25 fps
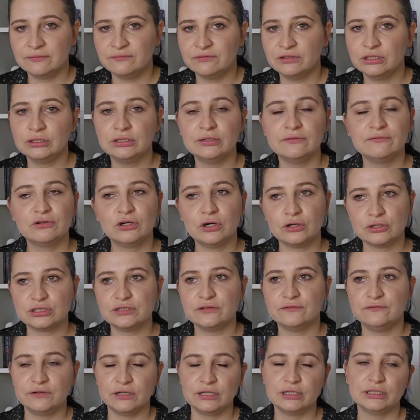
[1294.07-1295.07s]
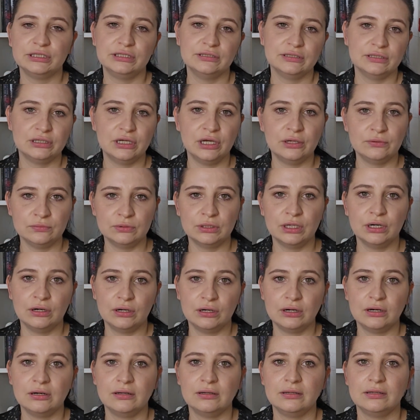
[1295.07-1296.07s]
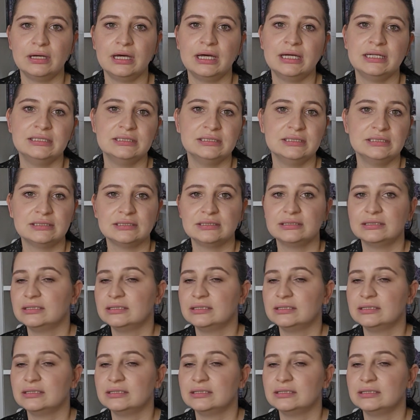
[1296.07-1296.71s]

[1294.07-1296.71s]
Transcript: you've got to follow your own heart, and